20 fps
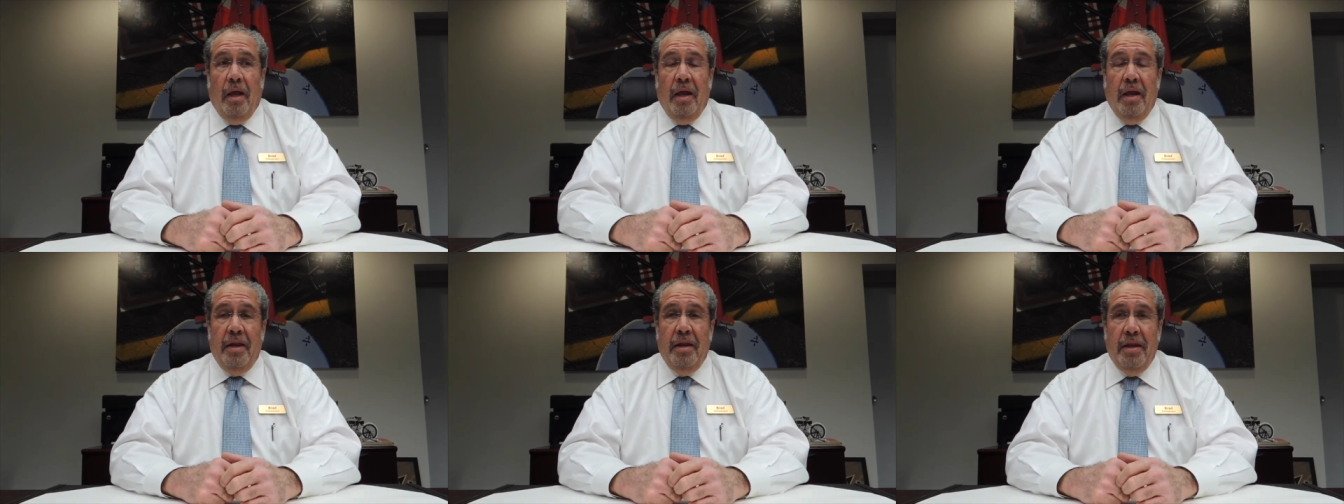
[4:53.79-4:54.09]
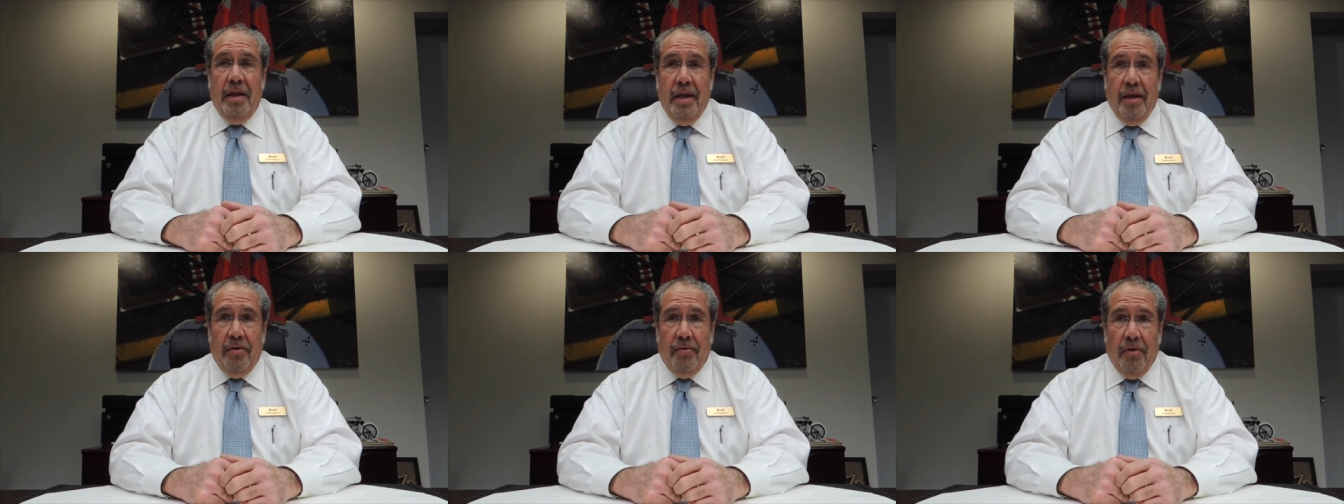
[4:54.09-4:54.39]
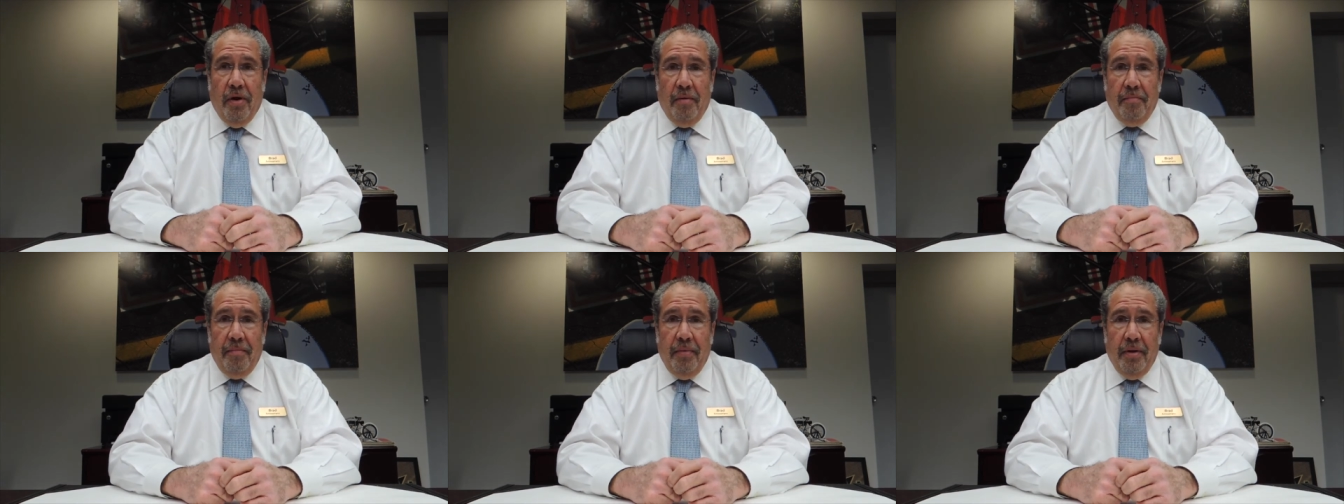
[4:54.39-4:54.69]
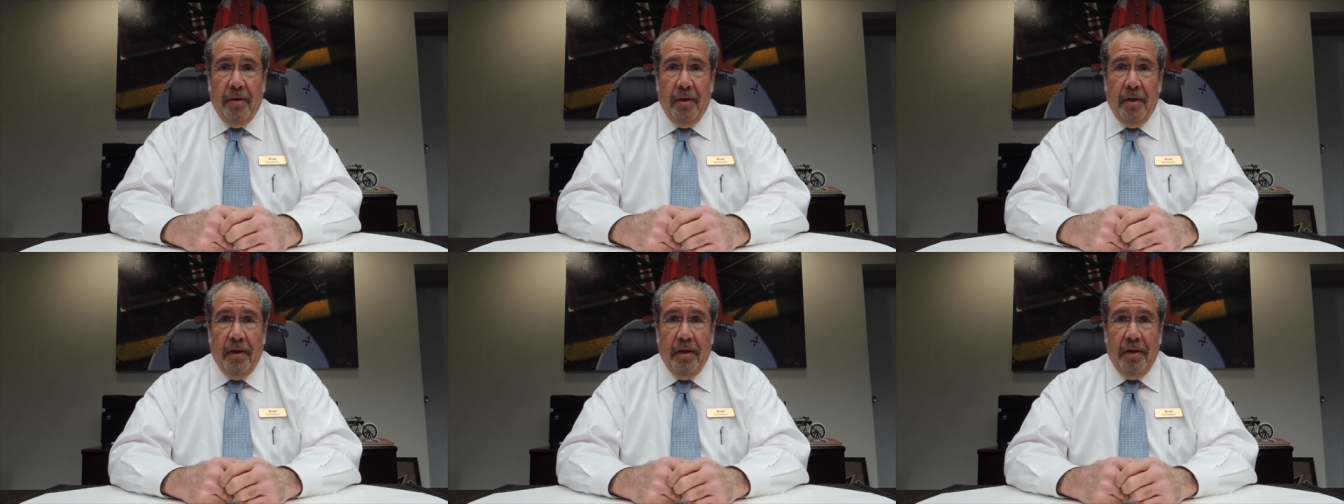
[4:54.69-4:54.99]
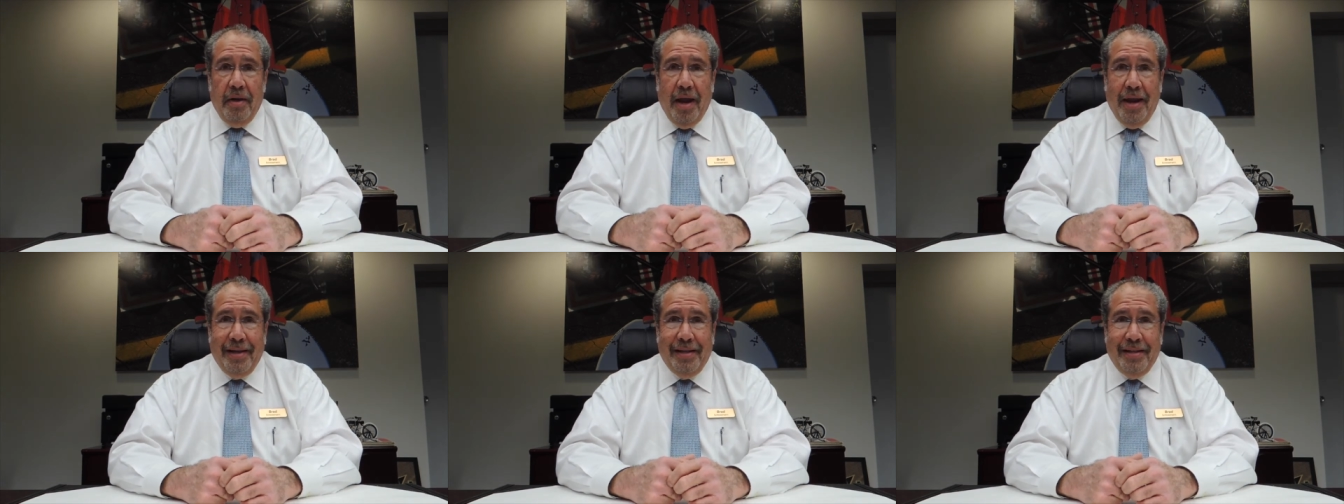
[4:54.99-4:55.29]
In the interim,
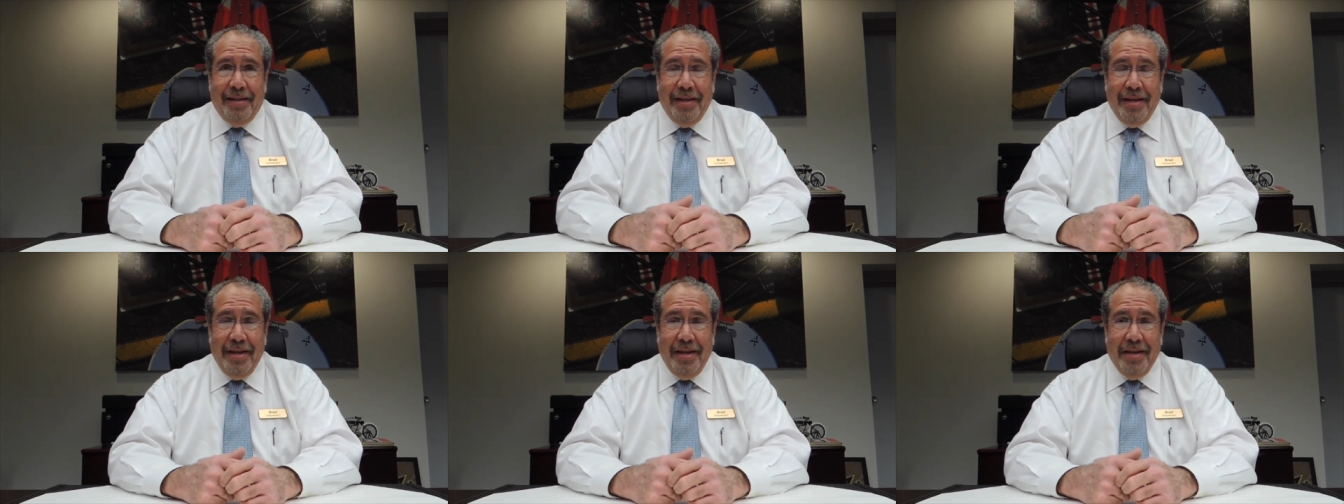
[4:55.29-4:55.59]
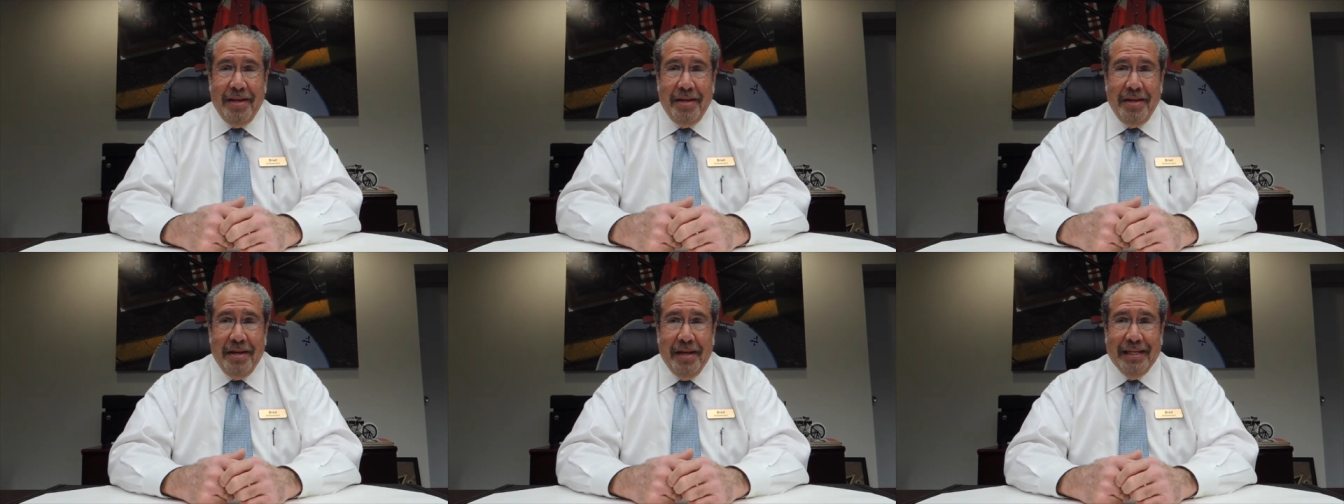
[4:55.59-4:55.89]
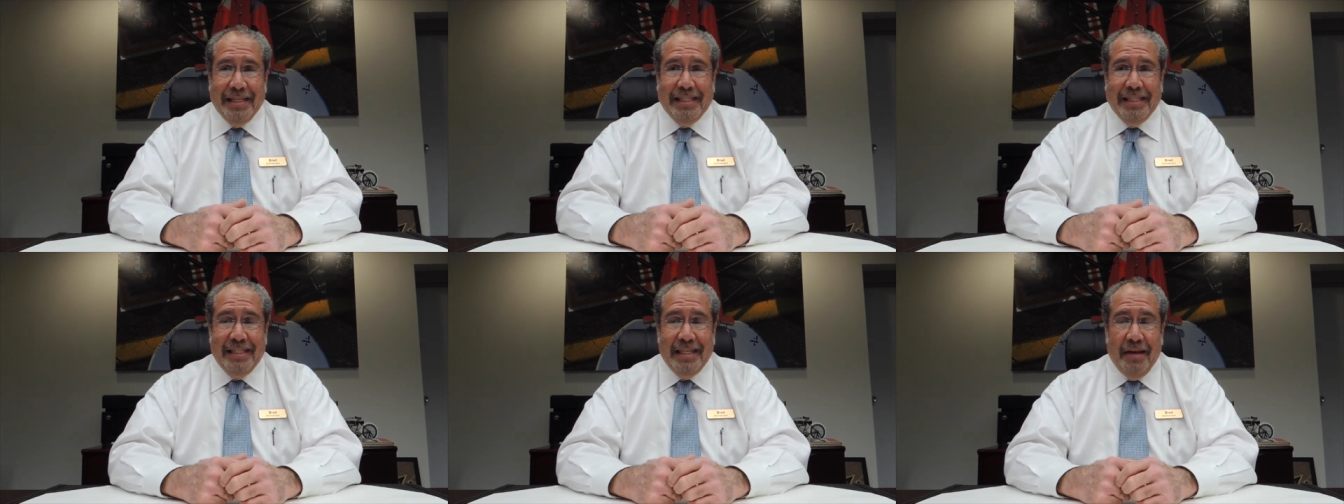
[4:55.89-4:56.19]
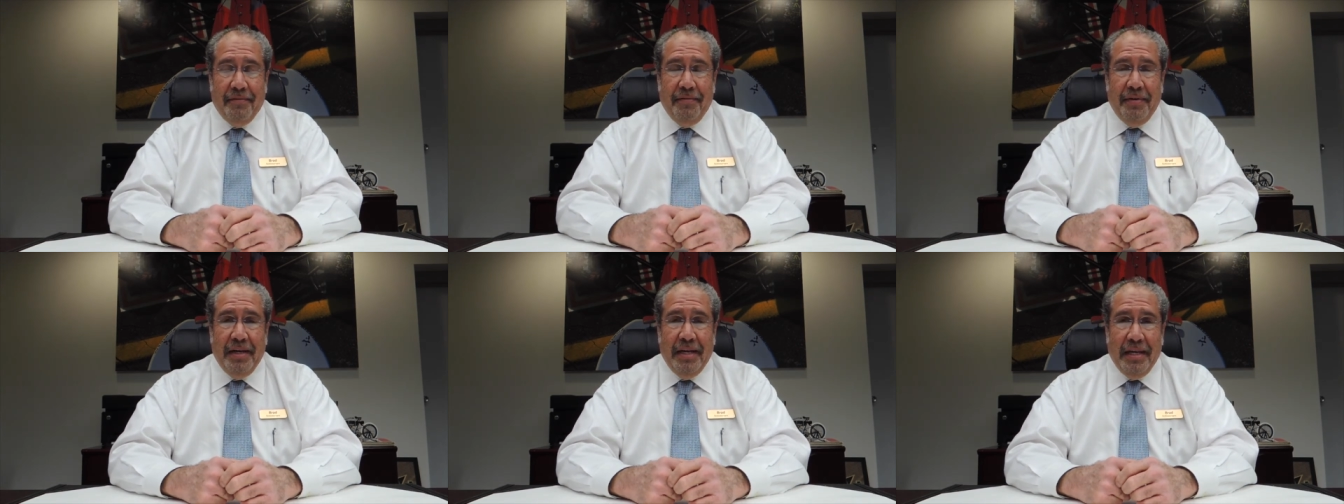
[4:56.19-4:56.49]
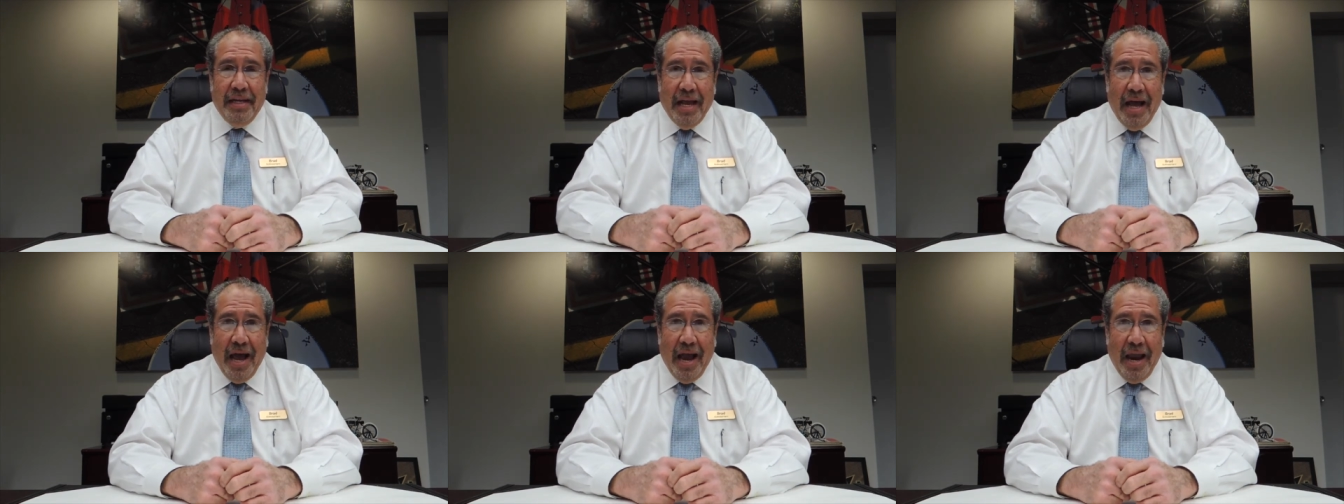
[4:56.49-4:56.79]
in
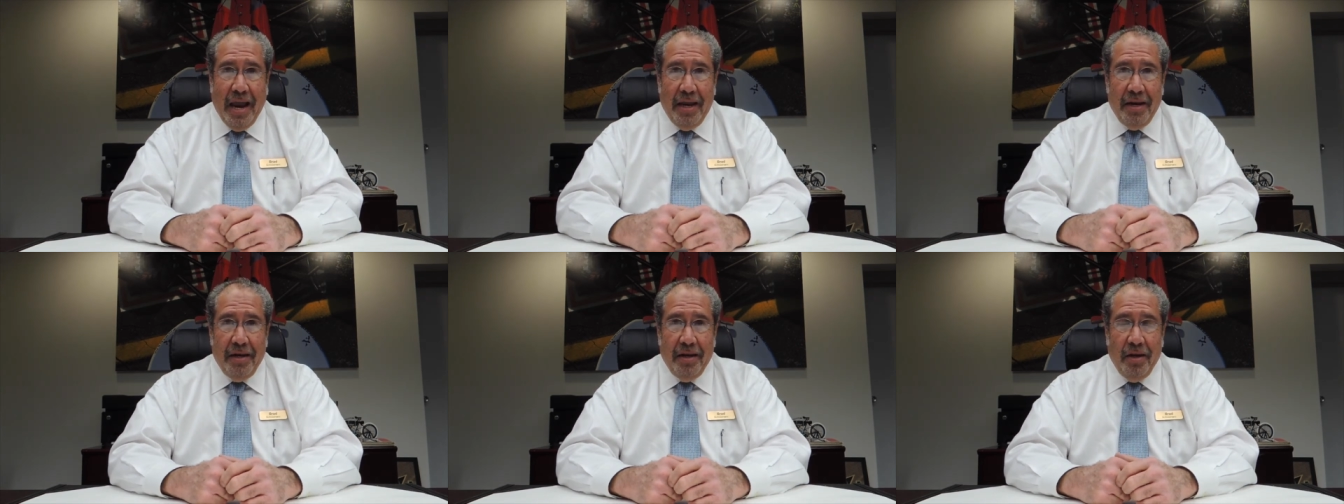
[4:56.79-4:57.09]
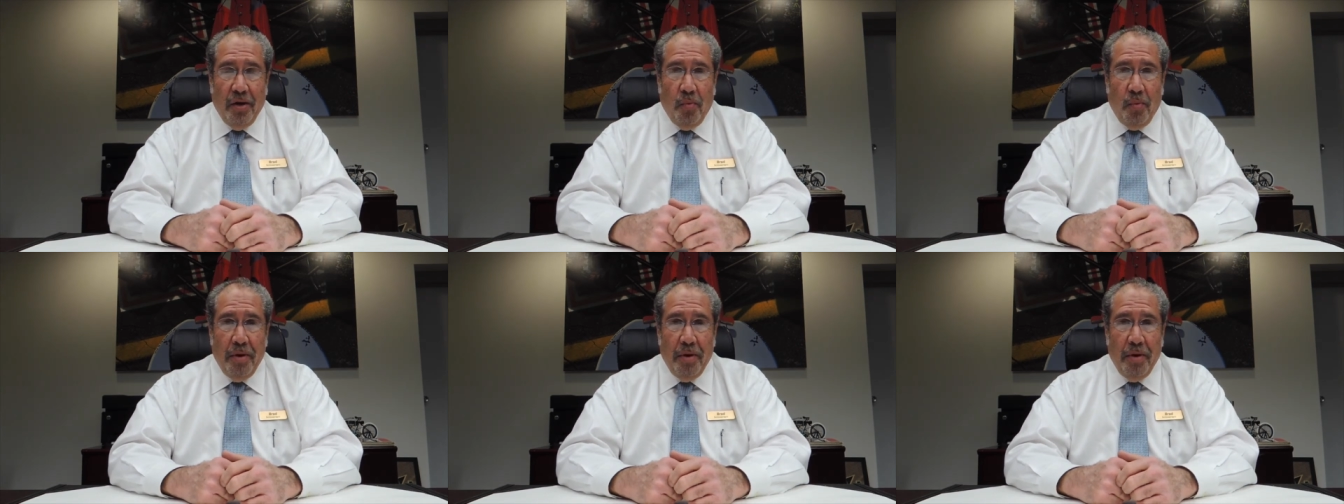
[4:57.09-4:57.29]
1979,